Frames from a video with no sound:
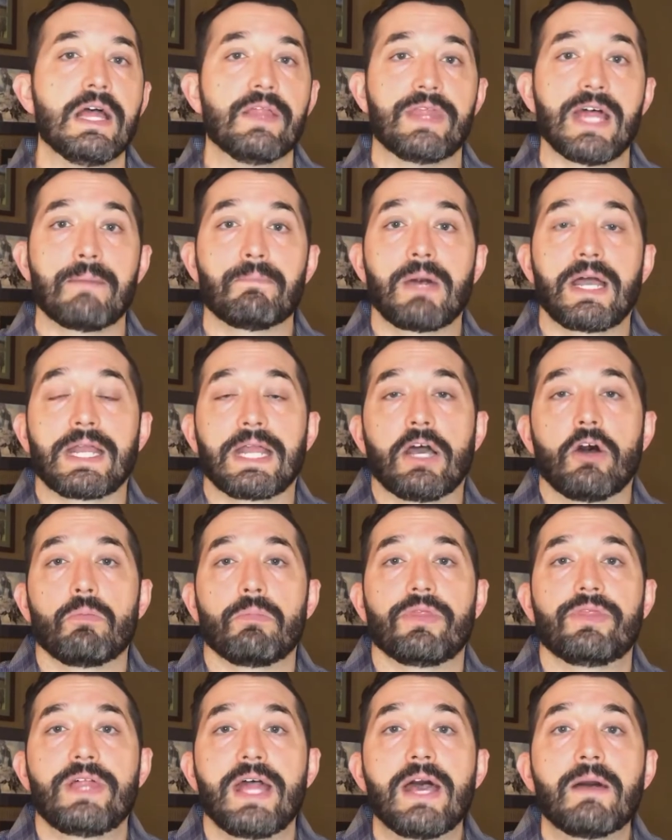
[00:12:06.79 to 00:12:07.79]
That might
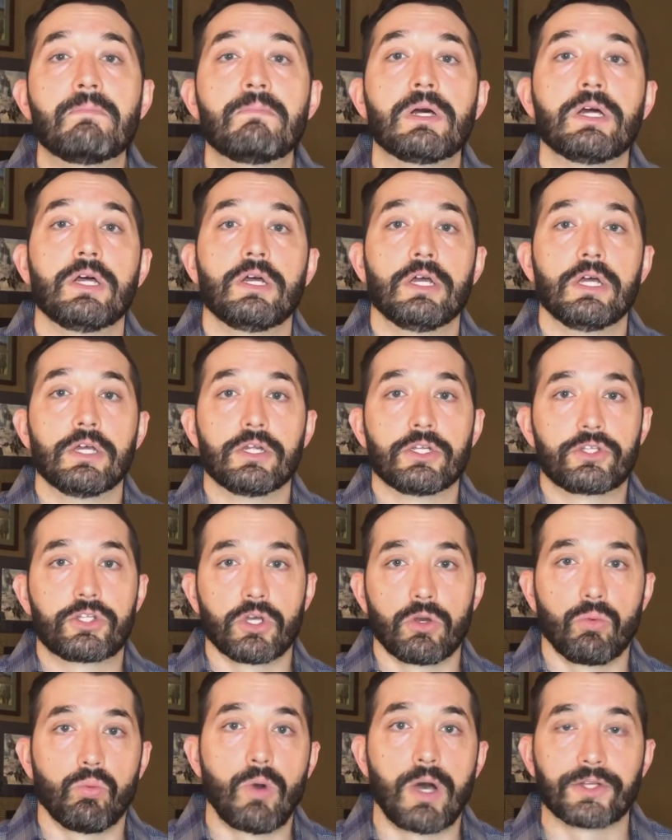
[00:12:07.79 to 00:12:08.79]
help them
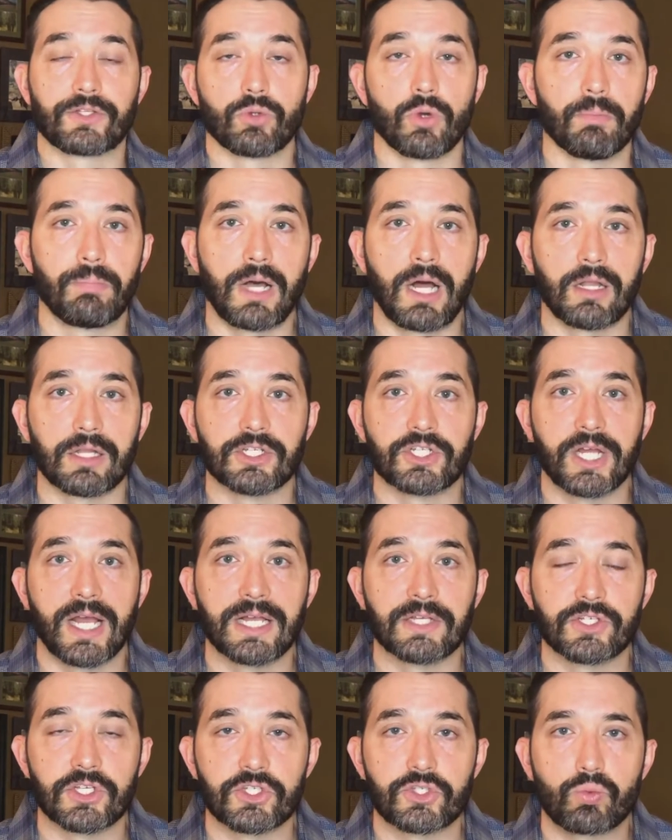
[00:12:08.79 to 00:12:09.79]
to want to
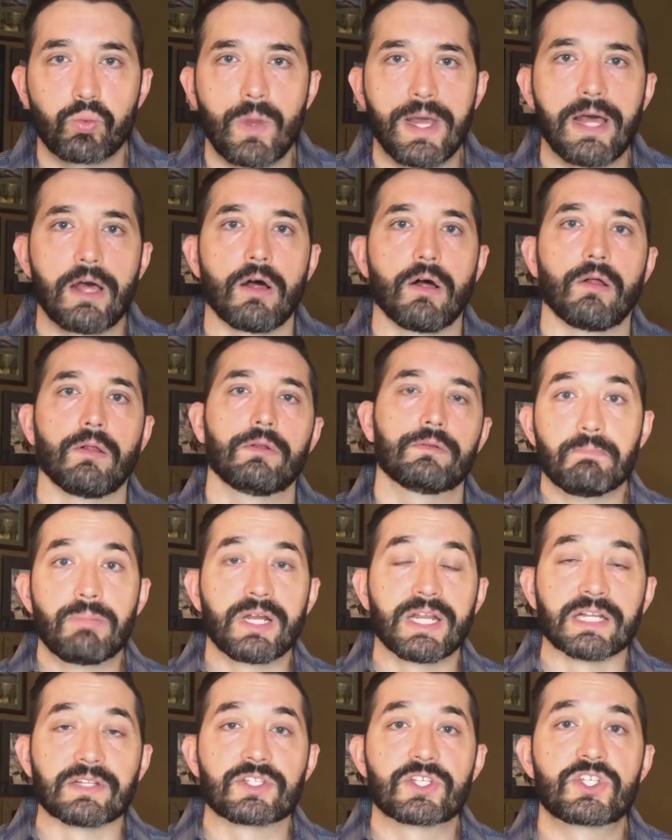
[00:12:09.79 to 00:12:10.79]
apologize as well.
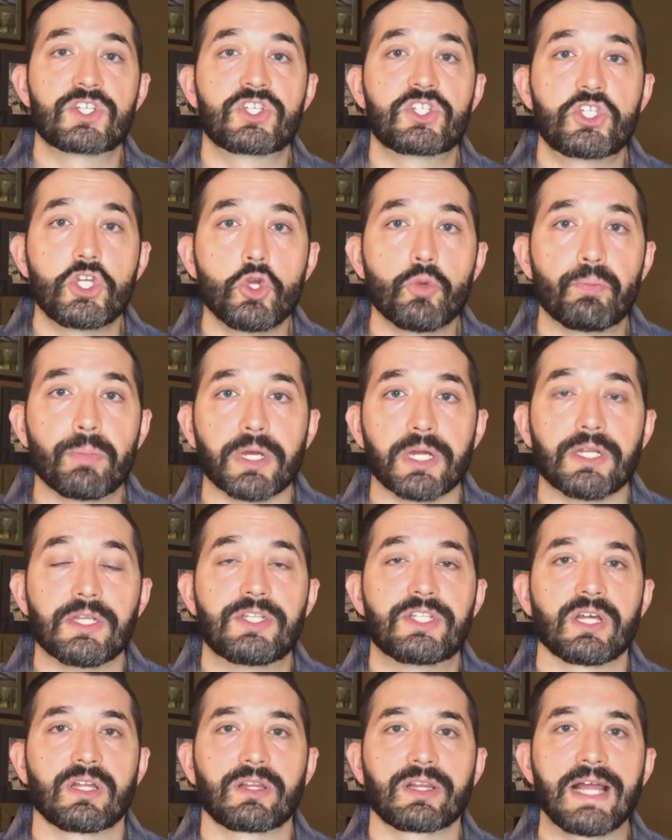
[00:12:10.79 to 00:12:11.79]
But it's
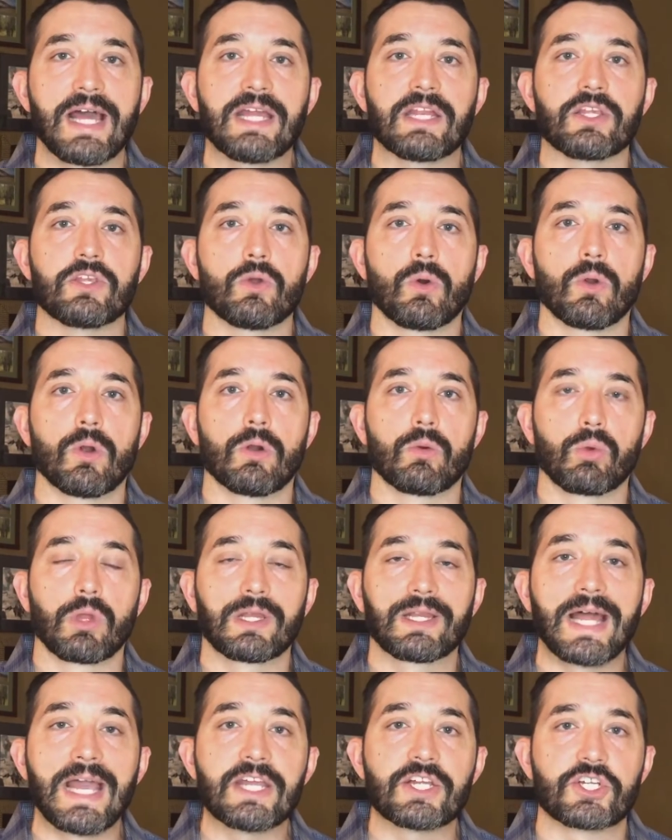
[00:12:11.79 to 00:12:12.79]
stupid to let your
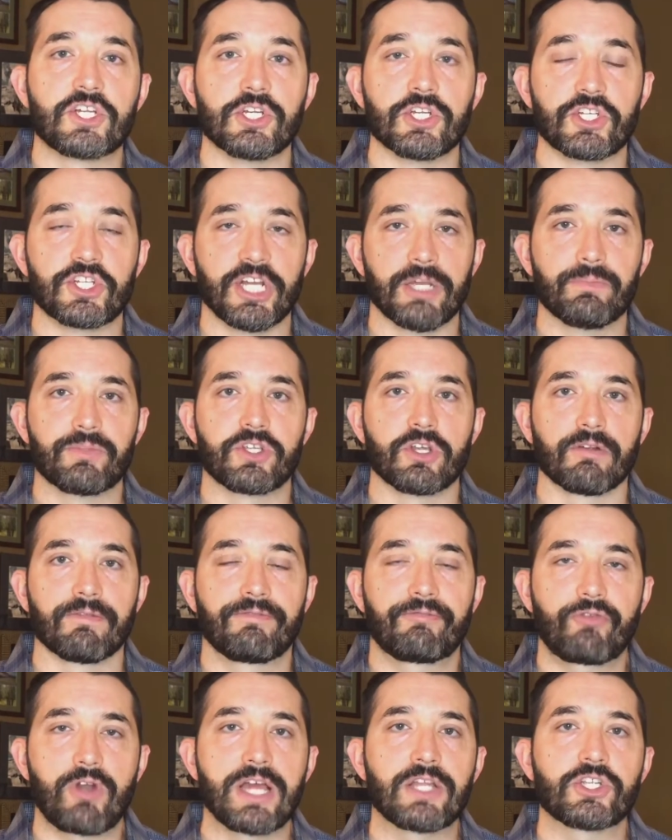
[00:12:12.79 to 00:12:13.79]
relationships, your
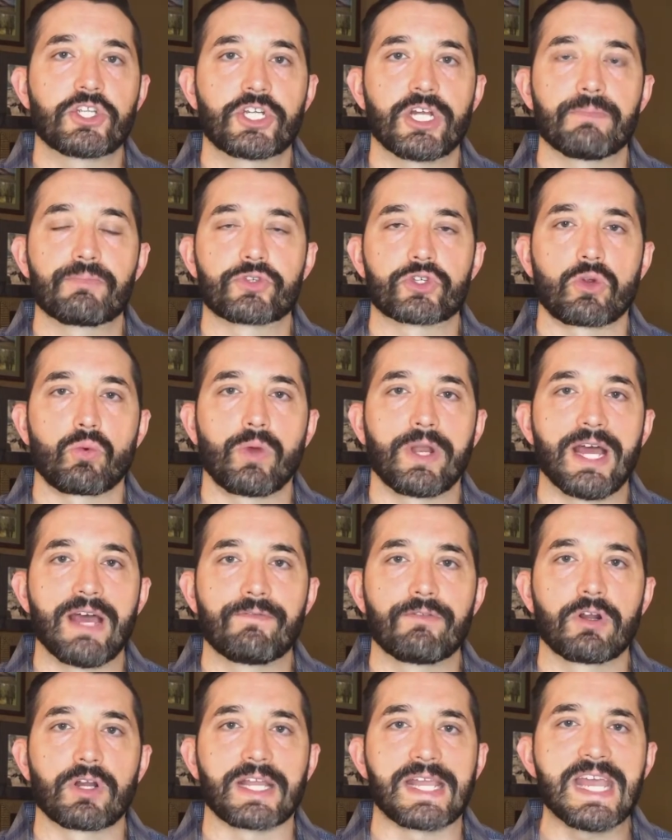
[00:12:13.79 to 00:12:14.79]
friendships or
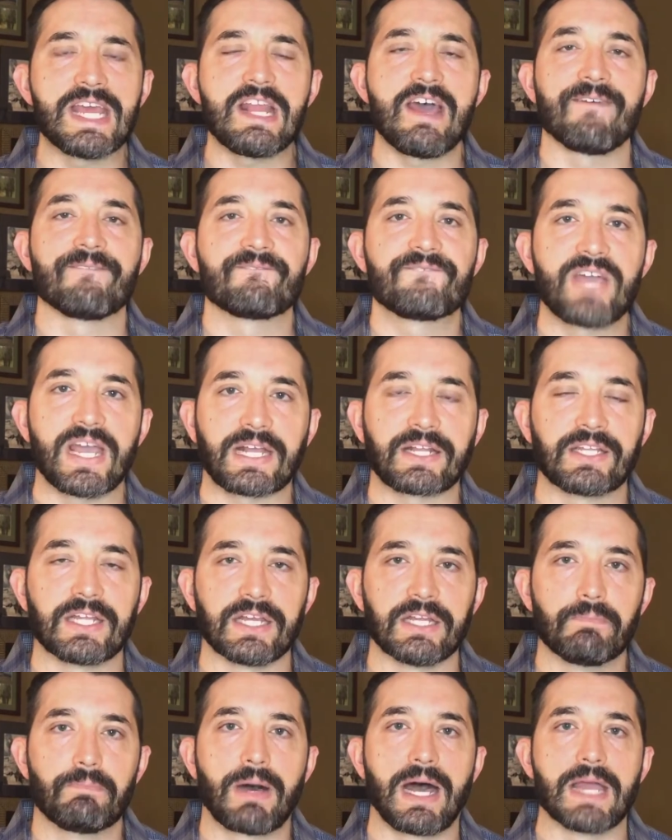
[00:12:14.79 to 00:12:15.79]
whatever, get
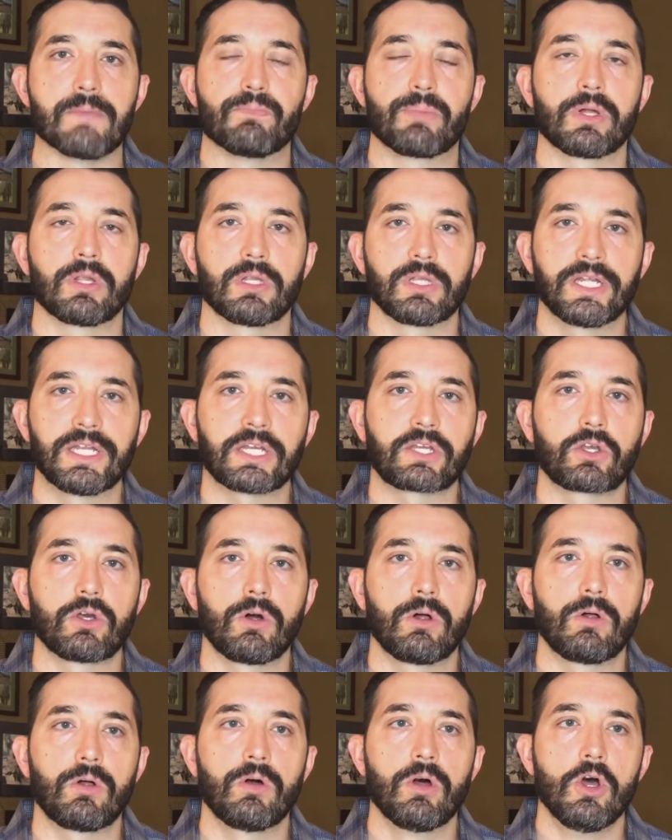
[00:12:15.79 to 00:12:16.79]
affected by
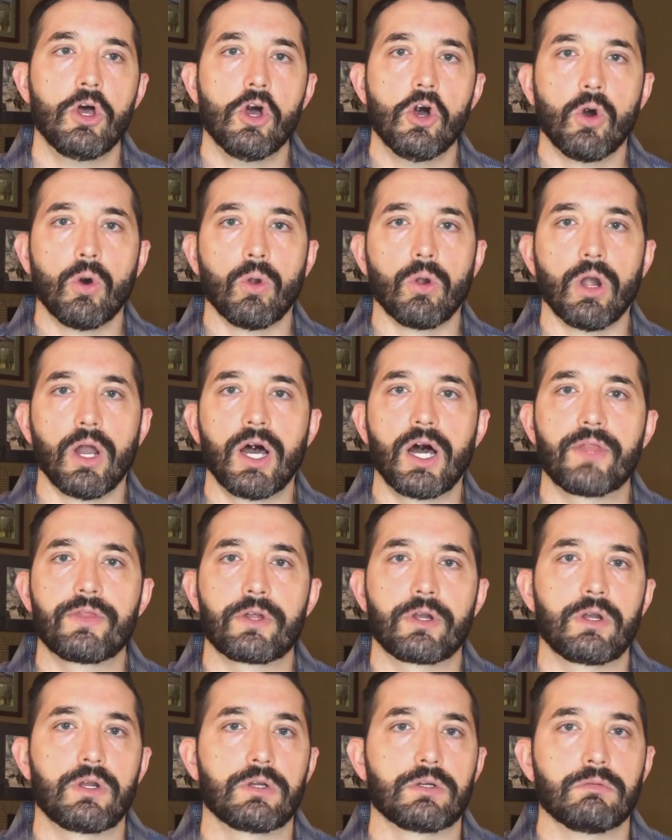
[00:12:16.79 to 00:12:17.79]
political or
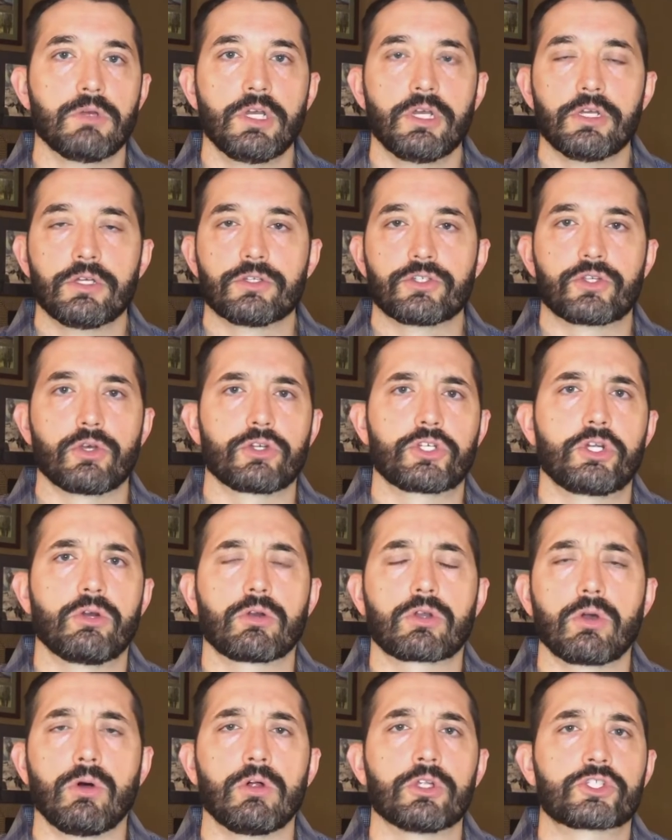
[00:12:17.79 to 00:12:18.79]
other
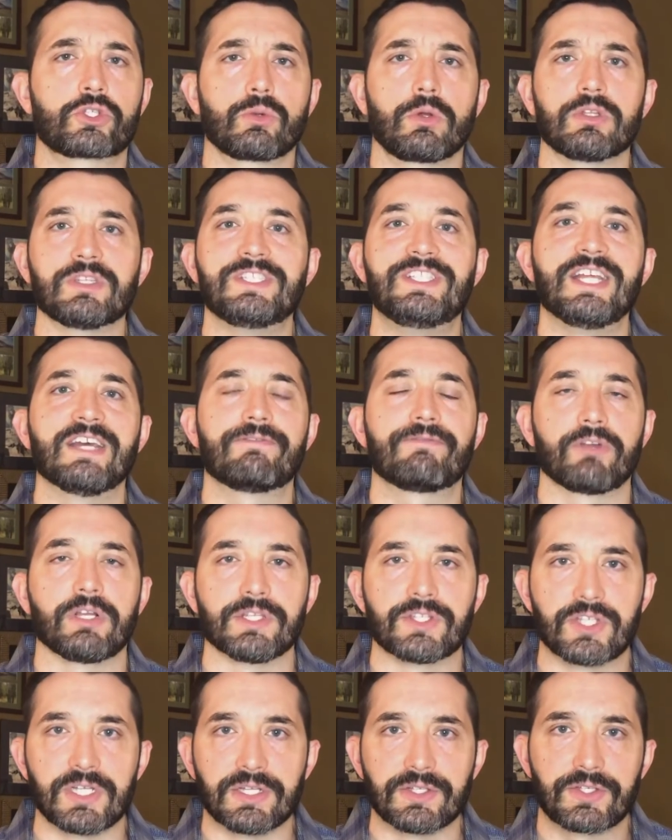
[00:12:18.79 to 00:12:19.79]
sociocultural
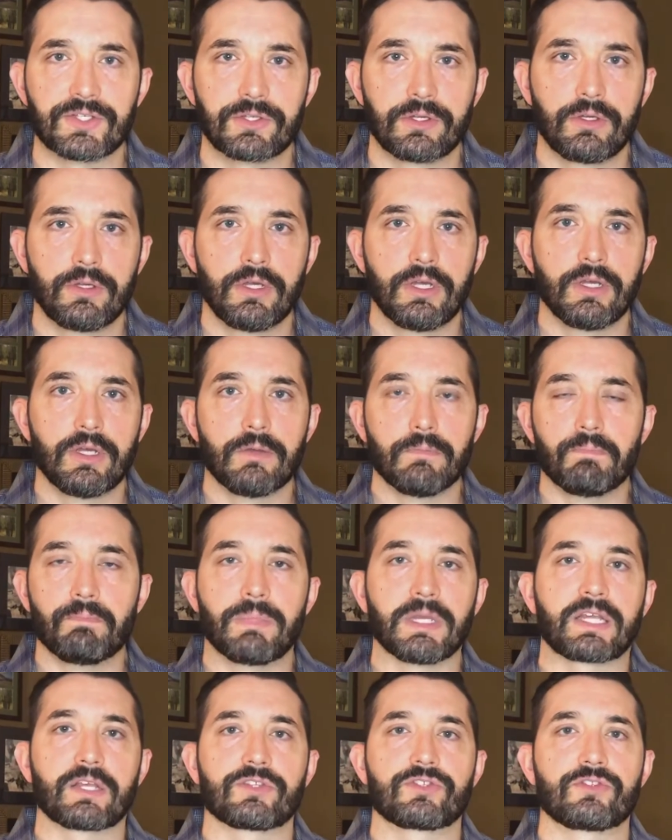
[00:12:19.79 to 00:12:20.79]
differences
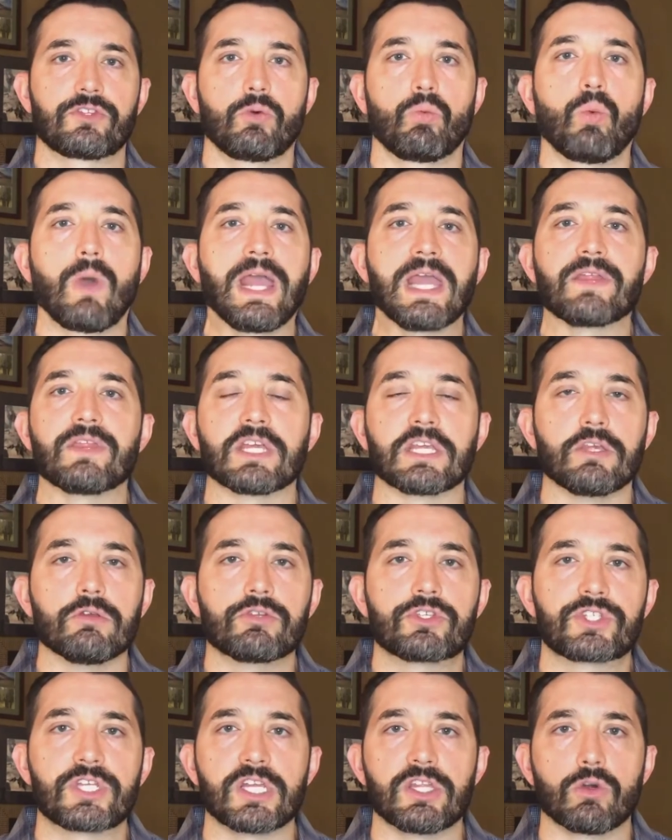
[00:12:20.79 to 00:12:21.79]
because of the way that you
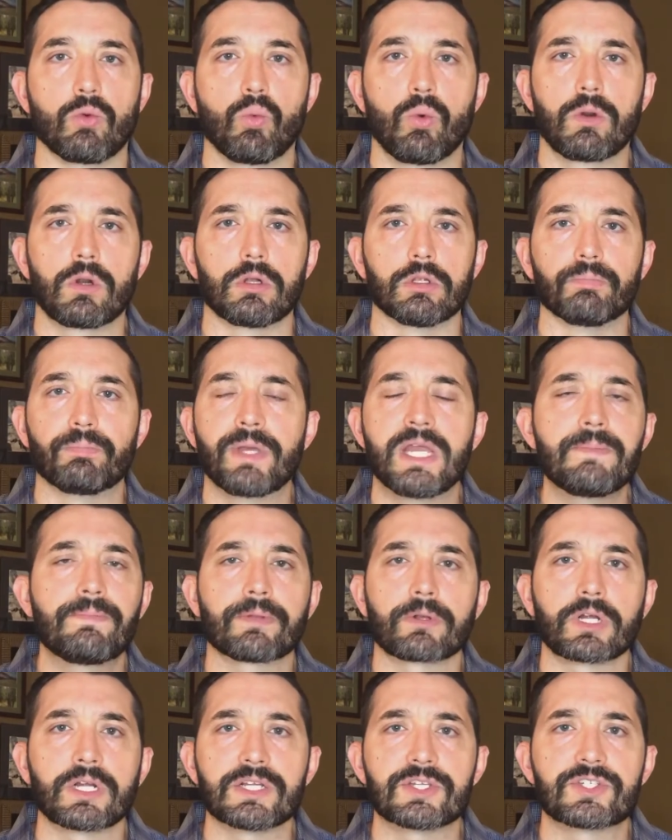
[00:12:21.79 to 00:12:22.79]
see the world.
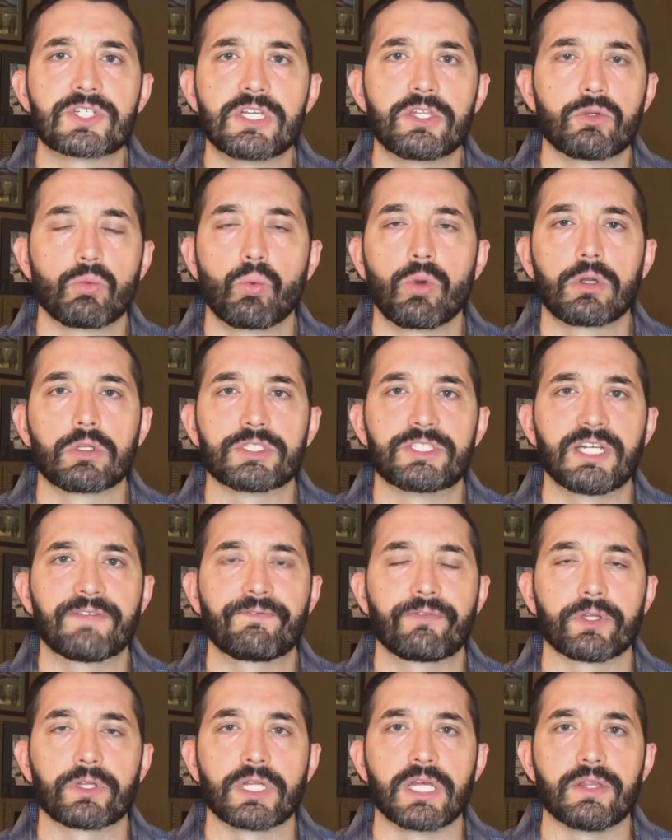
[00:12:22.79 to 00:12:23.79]
People are going to see the world
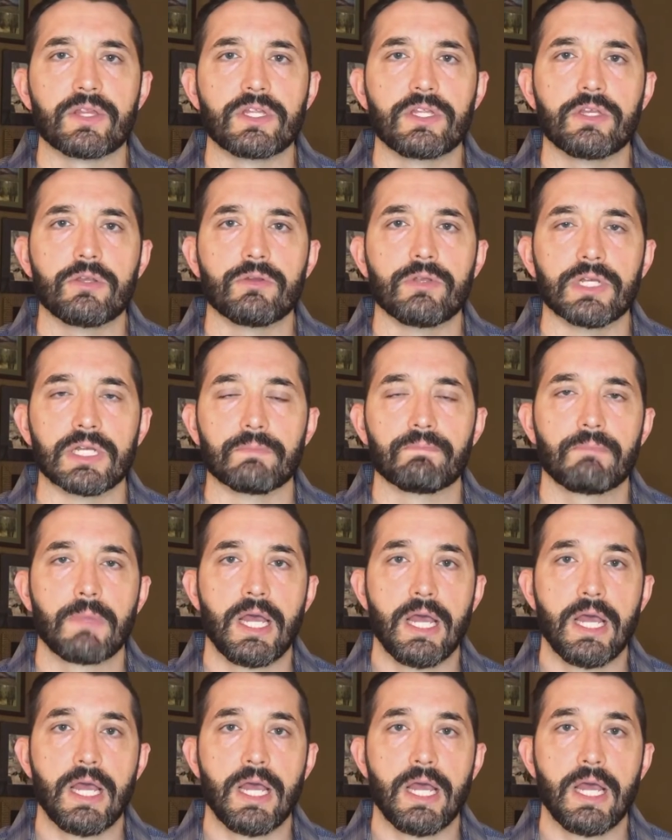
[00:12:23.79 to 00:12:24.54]
differently than you do.